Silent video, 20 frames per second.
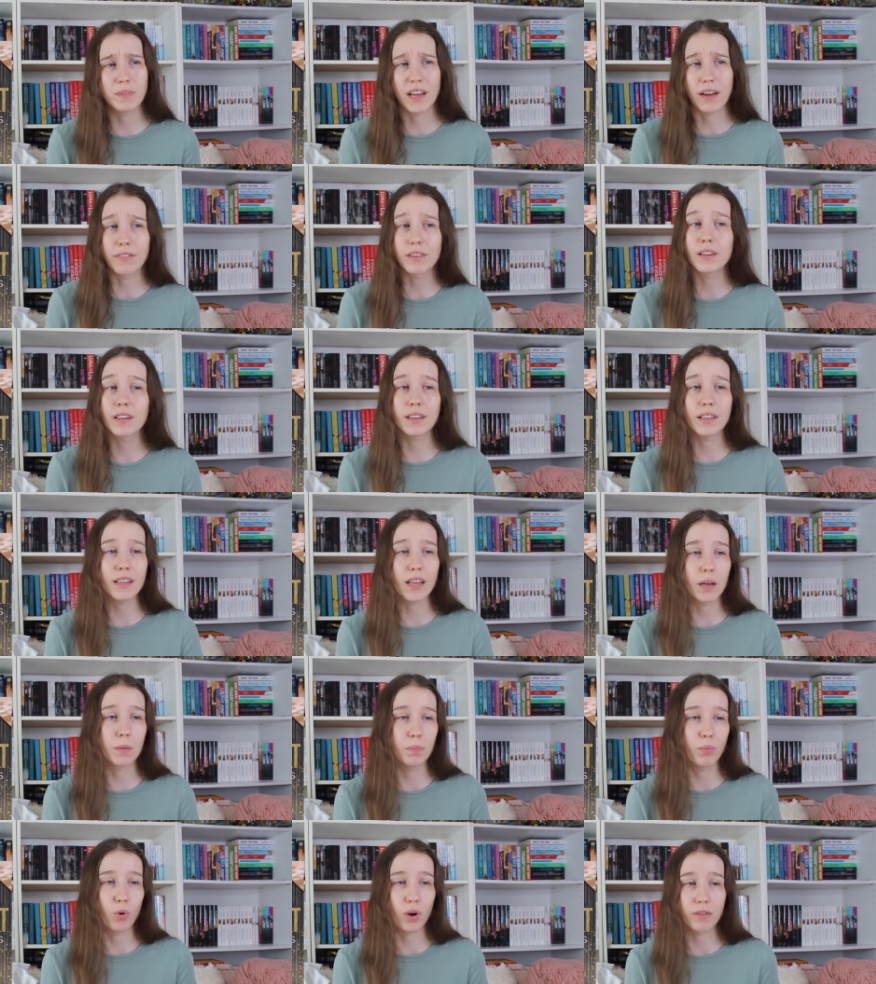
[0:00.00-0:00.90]
Definitely
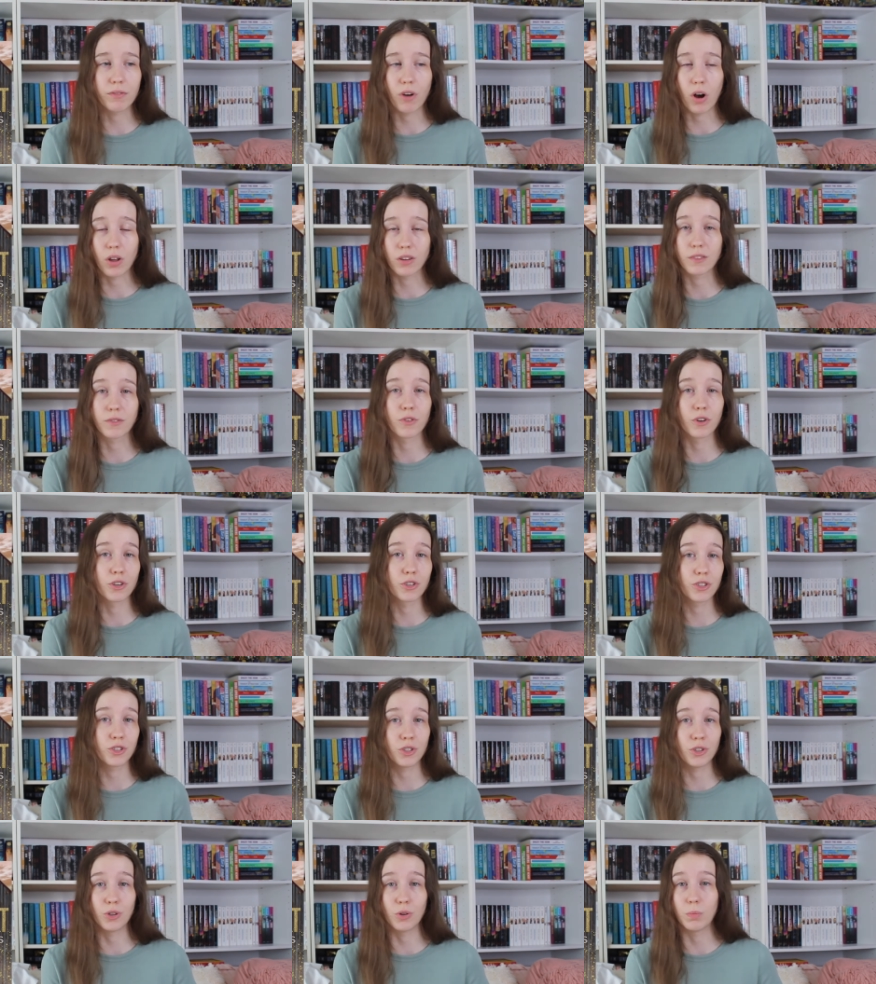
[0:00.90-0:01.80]
like boy falls
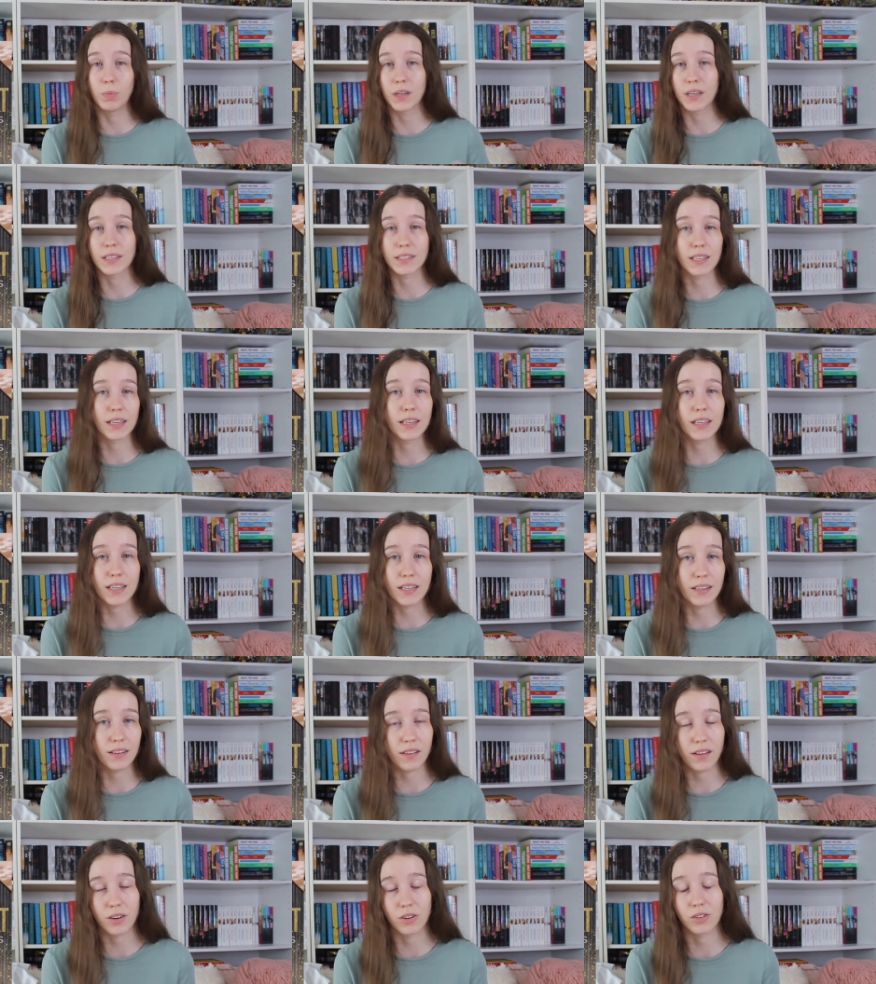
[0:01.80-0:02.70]
first too because like he
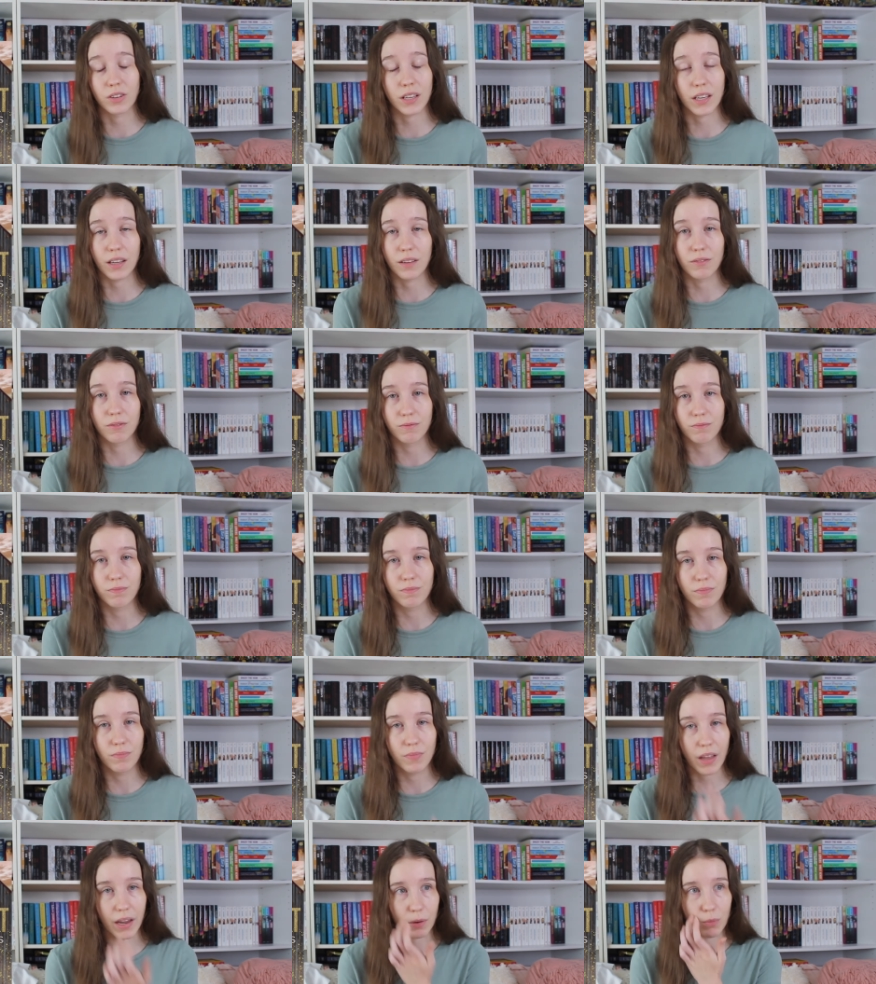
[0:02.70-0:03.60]
literally
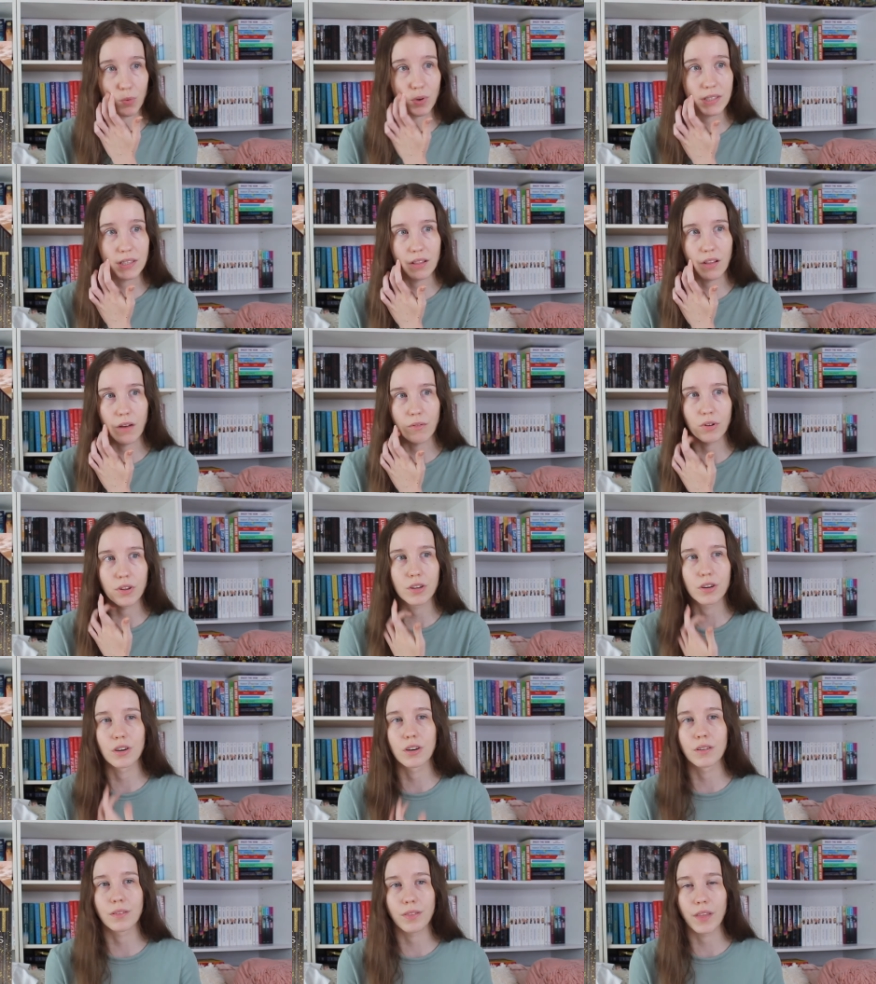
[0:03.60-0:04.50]
like was in love with
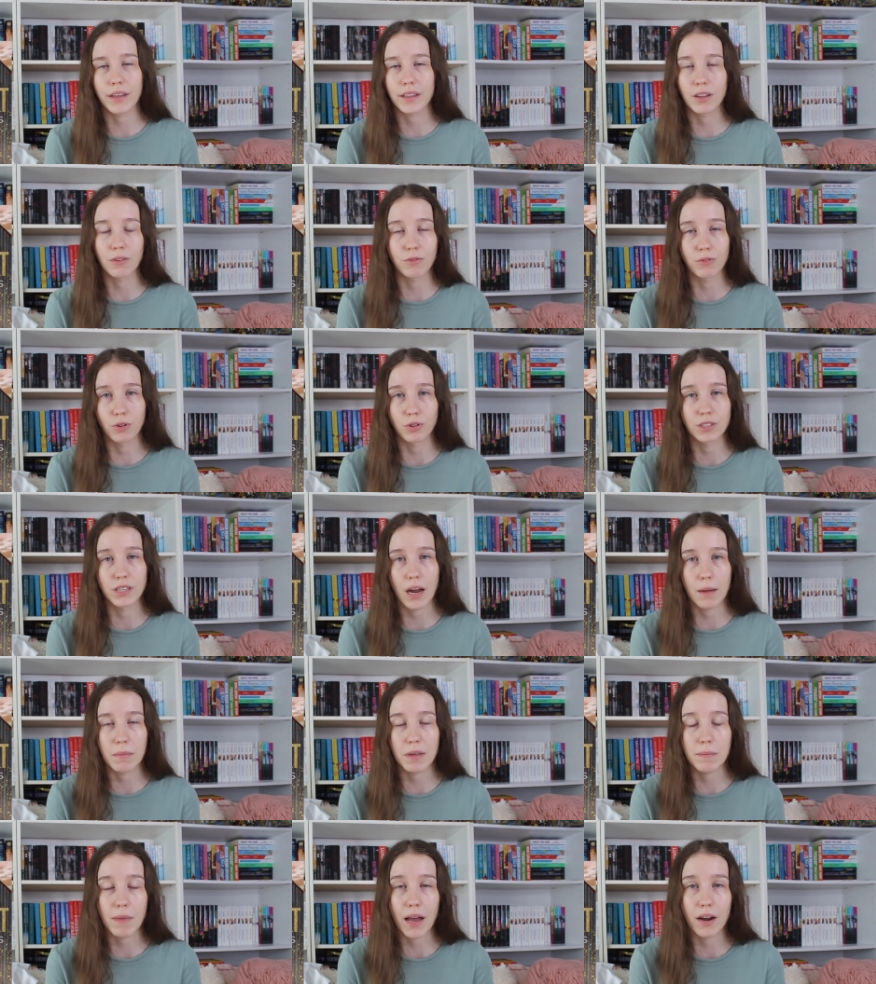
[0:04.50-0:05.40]
her like the first
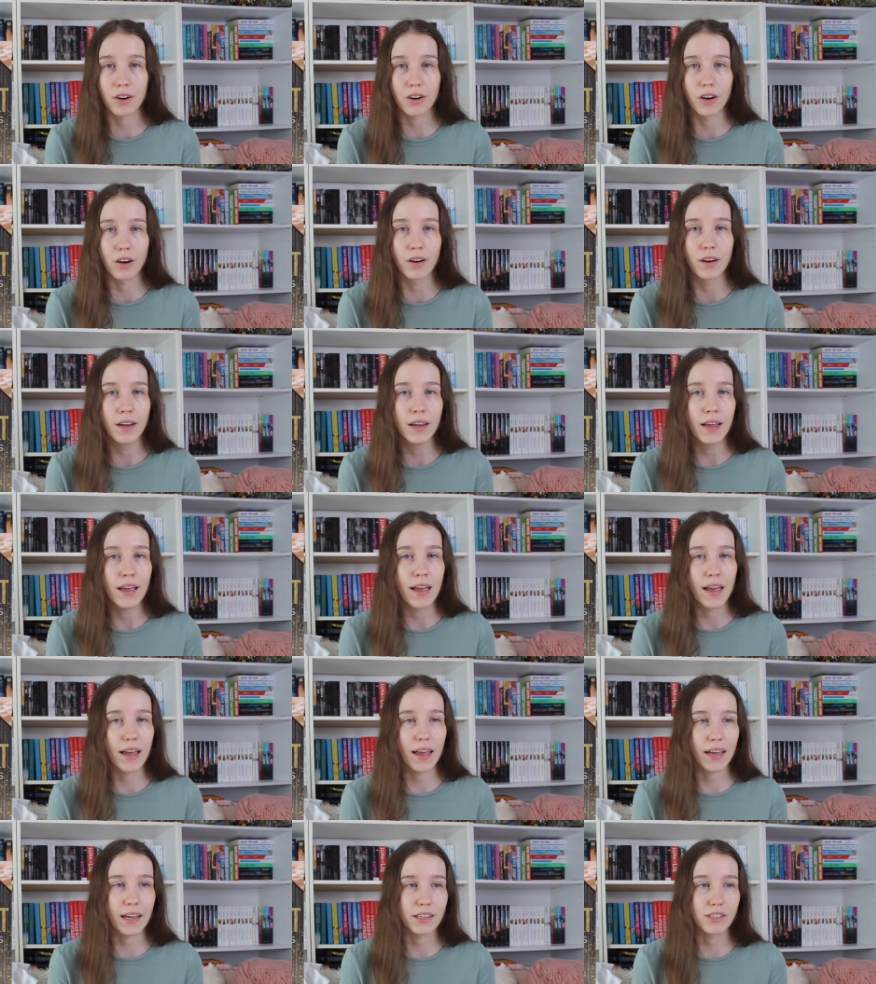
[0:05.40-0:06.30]
time he met her
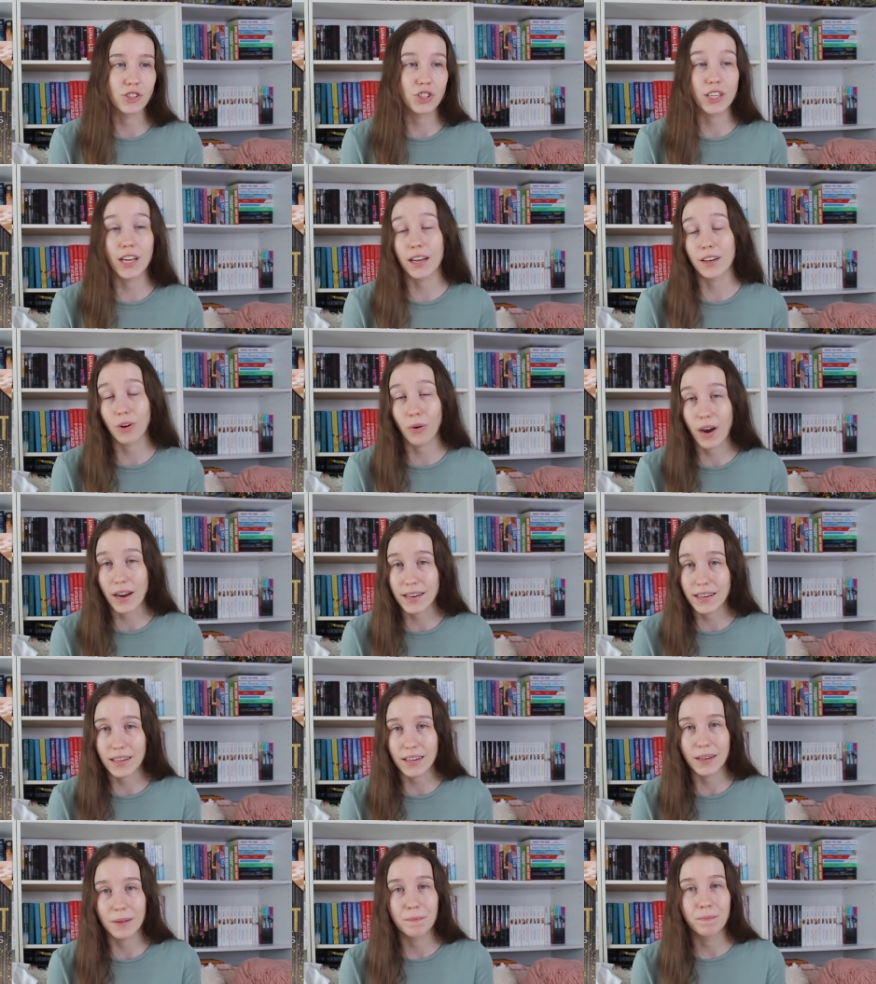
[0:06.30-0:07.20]
and she had no
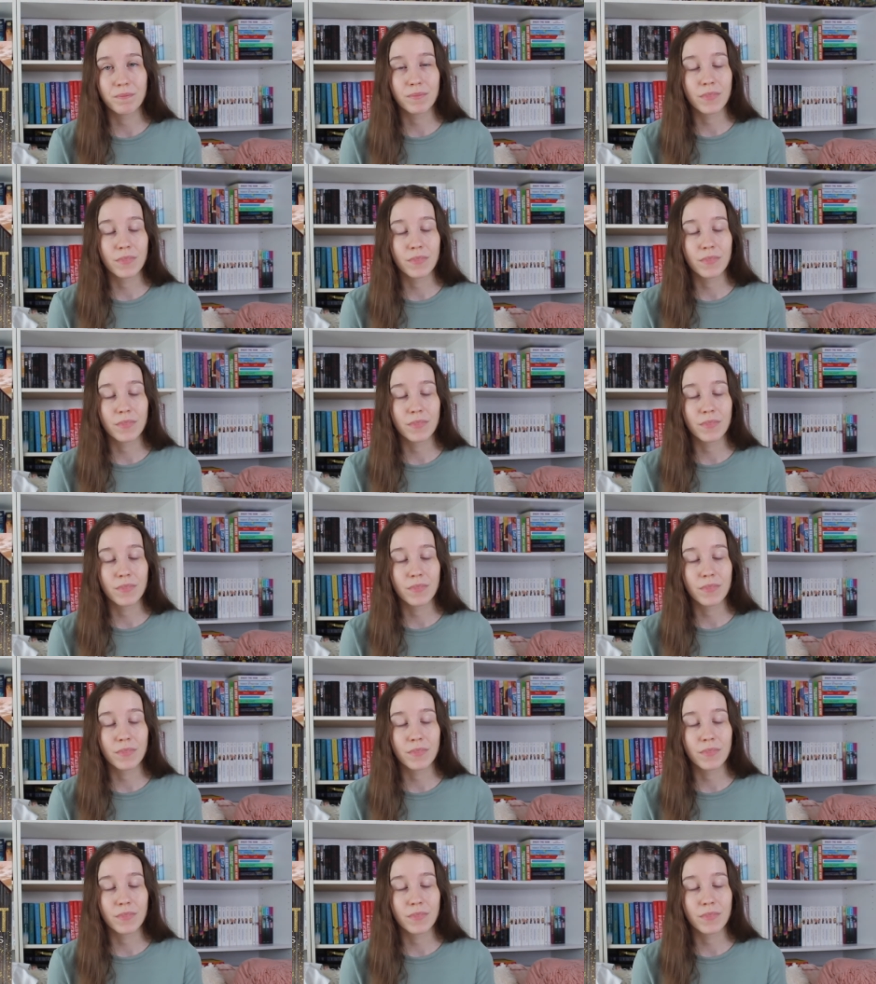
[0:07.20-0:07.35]
idea.